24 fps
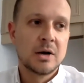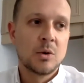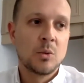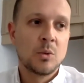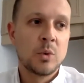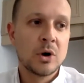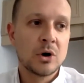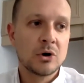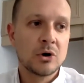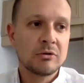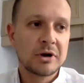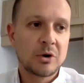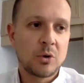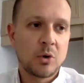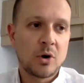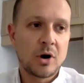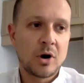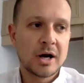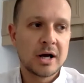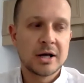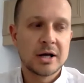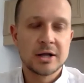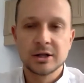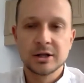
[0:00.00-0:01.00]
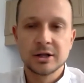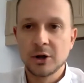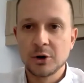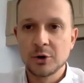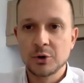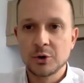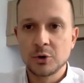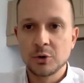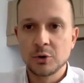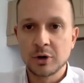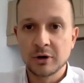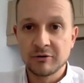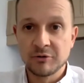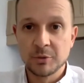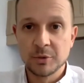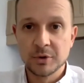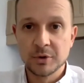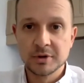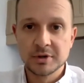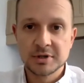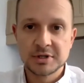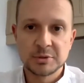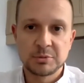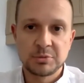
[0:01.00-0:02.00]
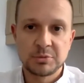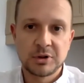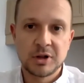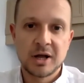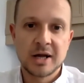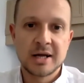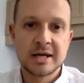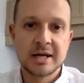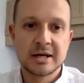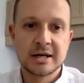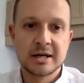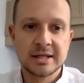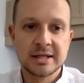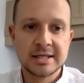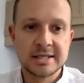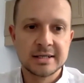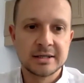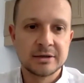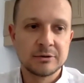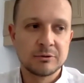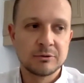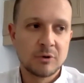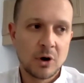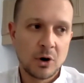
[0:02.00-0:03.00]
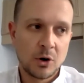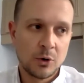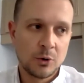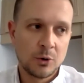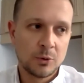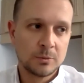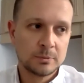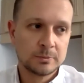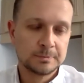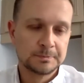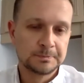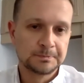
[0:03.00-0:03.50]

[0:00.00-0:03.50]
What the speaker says: will require local government to play a leading role.